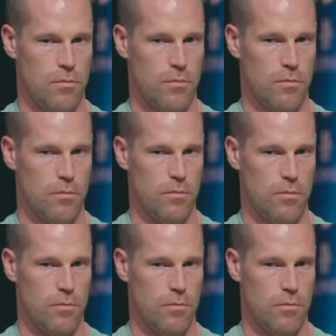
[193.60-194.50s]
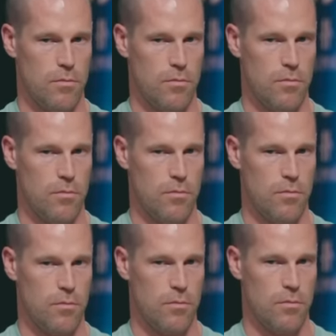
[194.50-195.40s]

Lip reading: (no one is talking)